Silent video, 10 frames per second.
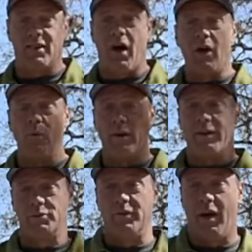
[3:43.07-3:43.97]
awkward
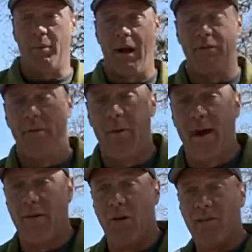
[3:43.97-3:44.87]
because when the upper half of the
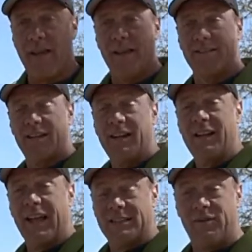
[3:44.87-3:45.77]
body rotates,
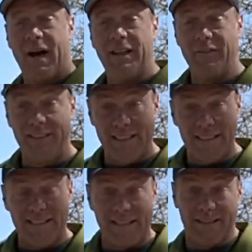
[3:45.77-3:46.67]
it's finding
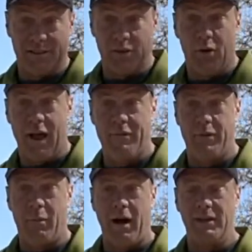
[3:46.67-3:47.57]
resistance because the lower half of
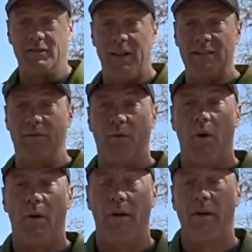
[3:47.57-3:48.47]
your body is facing
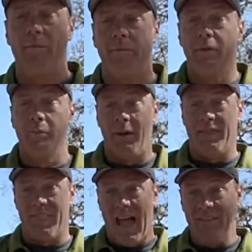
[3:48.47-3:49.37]
forward.
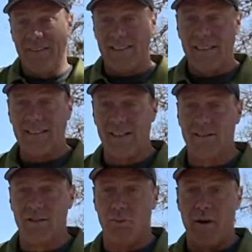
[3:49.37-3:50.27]
But that
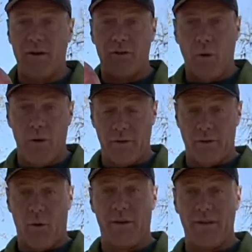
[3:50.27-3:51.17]
resistance is where the
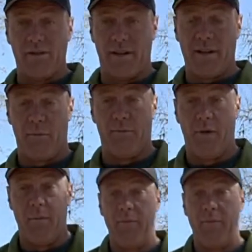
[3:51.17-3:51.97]
torque is going to come from.